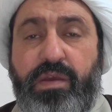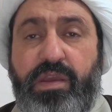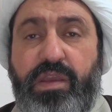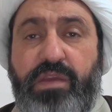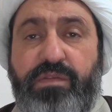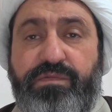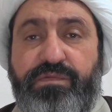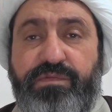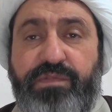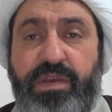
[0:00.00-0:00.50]

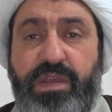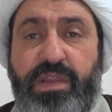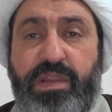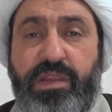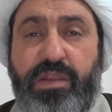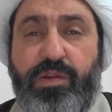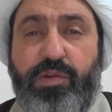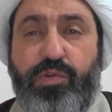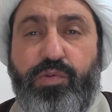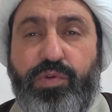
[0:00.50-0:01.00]
if we
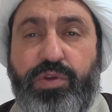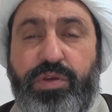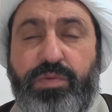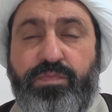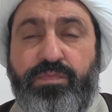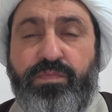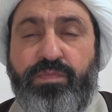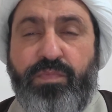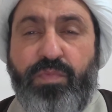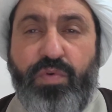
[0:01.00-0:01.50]
look
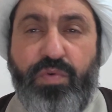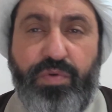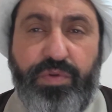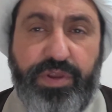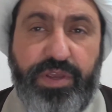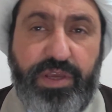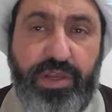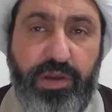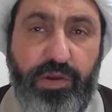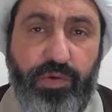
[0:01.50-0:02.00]

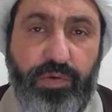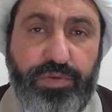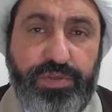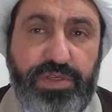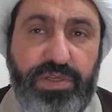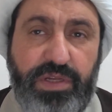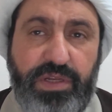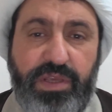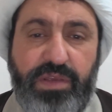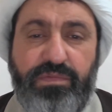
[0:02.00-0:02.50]
more
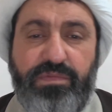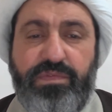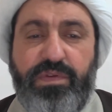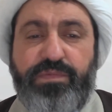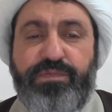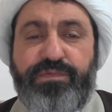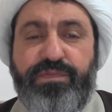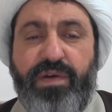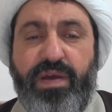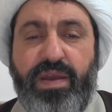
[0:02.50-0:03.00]
closely, we
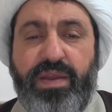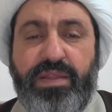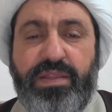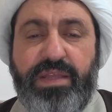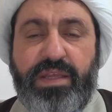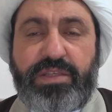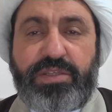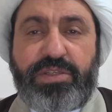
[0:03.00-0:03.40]
find that